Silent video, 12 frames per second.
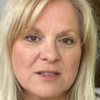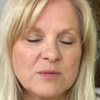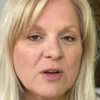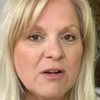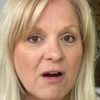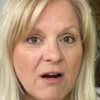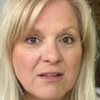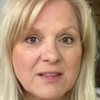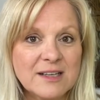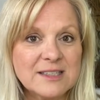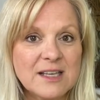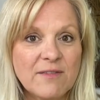
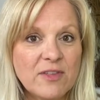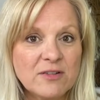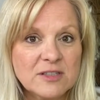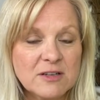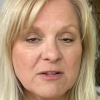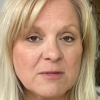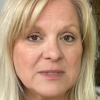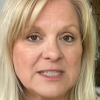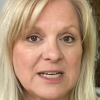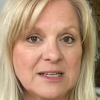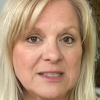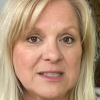regardless of their
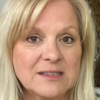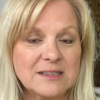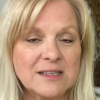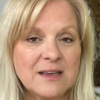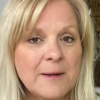circumstances.